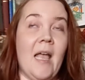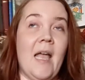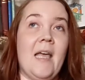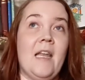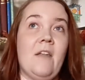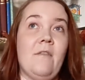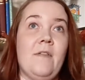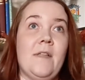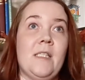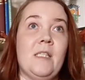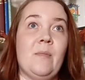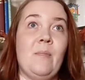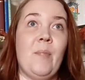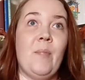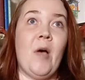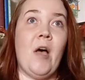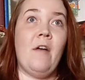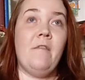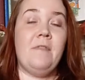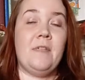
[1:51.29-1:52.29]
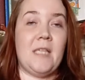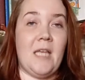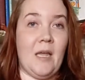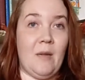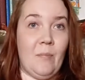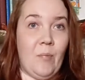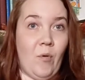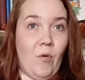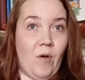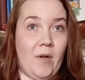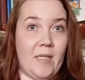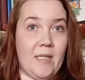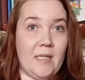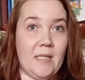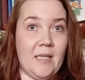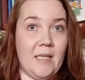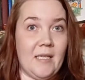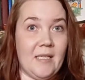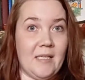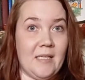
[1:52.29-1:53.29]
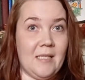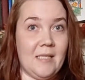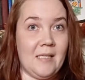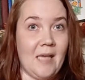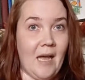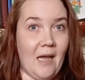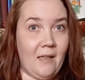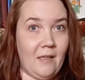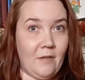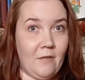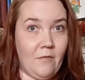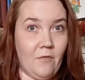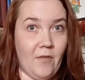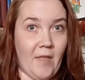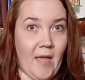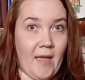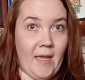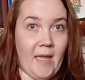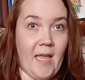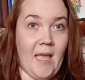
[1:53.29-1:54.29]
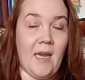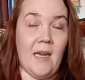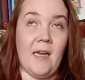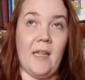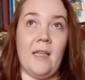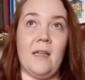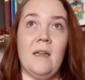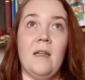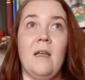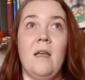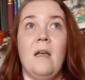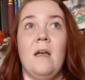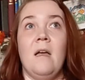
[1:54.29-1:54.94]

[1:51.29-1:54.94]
And if it's above 10 points, it is solid for that candidate.